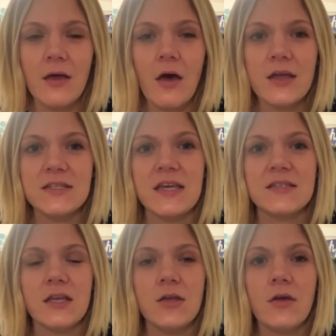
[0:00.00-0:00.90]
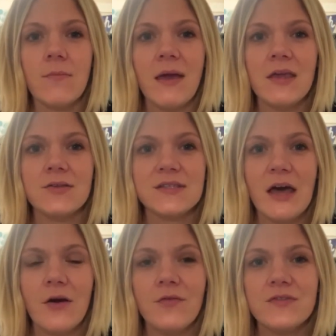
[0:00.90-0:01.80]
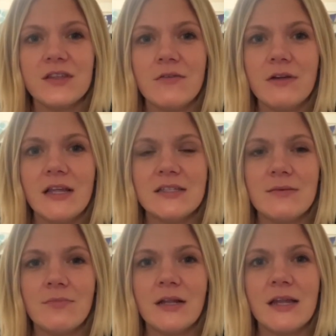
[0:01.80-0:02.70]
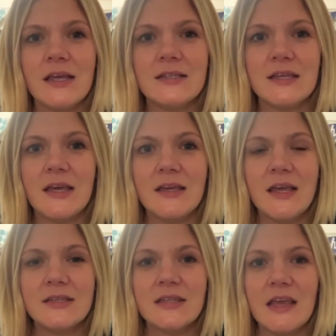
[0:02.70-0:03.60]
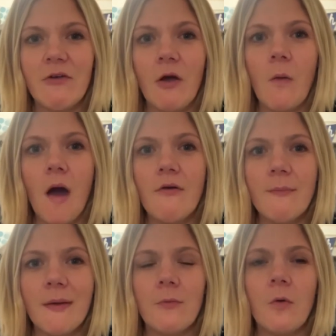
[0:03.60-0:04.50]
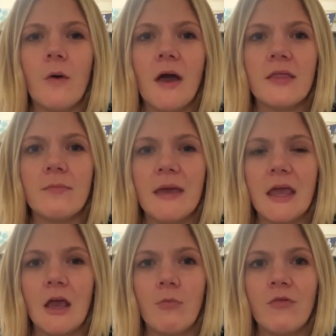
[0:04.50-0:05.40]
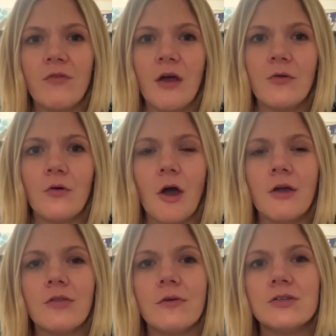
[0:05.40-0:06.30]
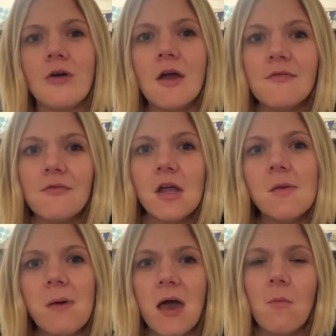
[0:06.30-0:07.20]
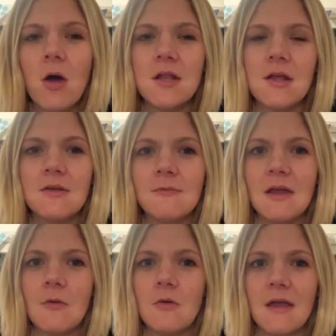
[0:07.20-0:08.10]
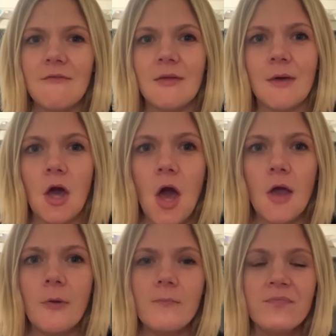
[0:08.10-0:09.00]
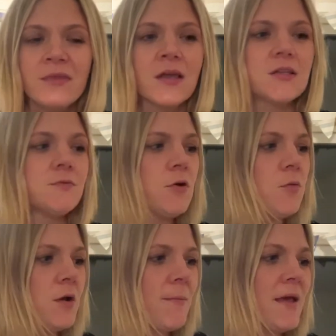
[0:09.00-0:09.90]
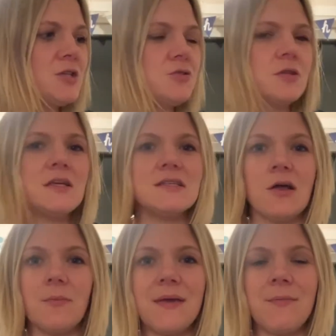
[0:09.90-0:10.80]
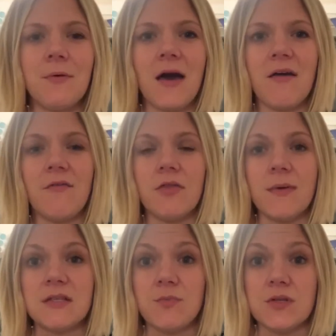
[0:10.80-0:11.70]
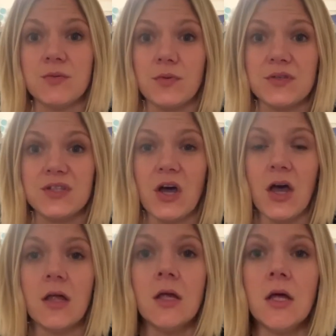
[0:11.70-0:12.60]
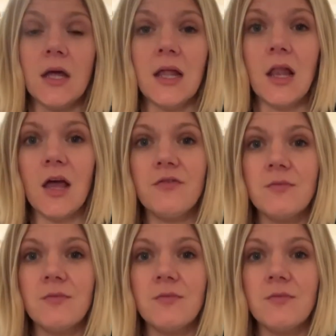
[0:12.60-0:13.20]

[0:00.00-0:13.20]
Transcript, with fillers: ideas that you can make yourself. So they're really simple and easy. Yes, they require a bit more work than picking up a phone or going through a drive-through, but why don't we all give them a go? Because we all want to make sure these little people have the best possible start in life, and